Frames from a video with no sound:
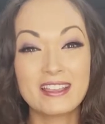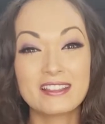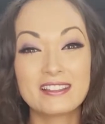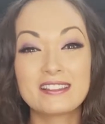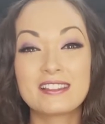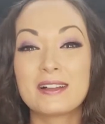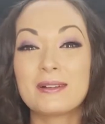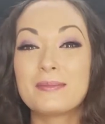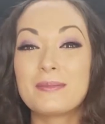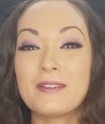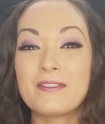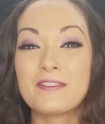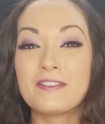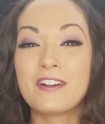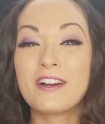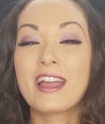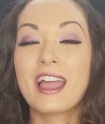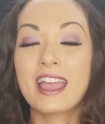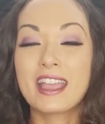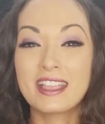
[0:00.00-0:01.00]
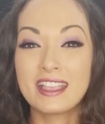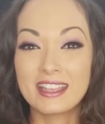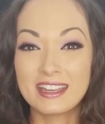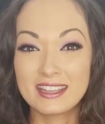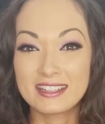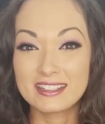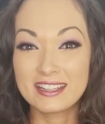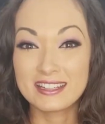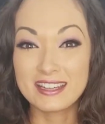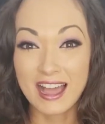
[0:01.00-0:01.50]
So before I get
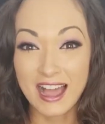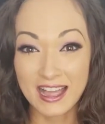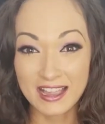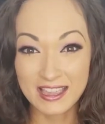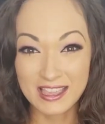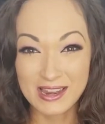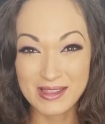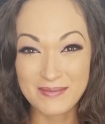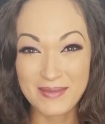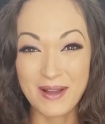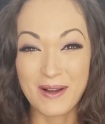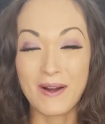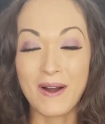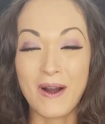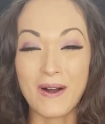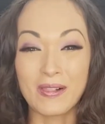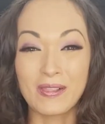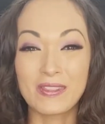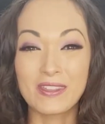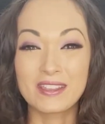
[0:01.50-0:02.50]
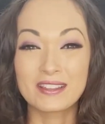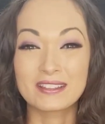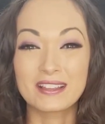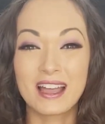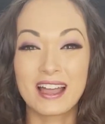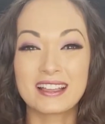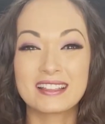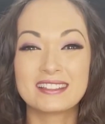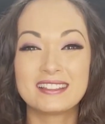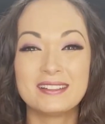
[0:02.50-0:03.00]
into talking about all of these
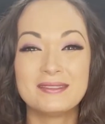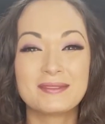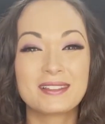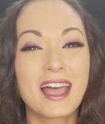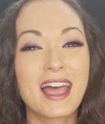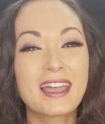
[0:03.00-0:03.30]
costumes,